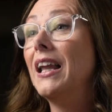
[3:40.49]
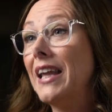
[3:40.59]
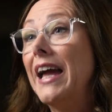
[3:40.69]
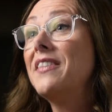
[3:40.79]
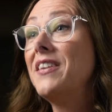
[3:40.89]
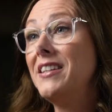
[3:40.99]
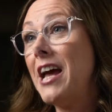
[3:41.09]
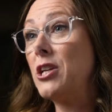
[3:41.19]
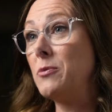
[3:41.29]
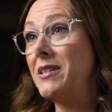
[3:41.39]
Like the
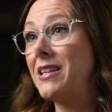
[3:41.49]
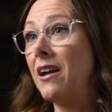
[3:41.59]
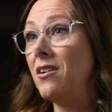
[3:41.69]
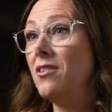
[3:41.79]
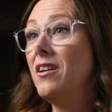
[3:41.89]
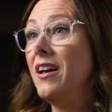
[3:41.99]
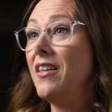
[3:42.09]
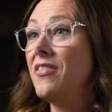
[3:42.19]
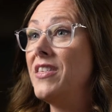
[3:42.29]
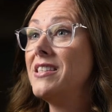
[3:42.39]
attachment cycle,
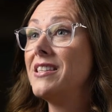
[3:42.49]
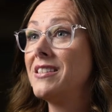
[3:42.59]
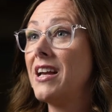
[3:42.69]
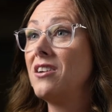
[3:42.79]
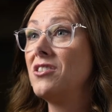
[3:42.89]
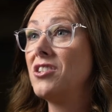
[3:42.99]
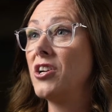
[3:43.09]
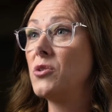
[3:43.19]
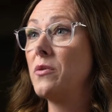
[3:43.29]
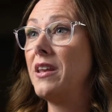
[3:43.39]
this cycle
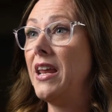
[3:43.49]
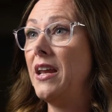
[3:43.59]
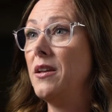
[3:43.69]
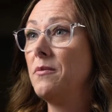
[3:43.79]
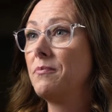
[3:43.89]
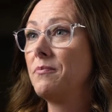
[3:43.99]
starts with a need.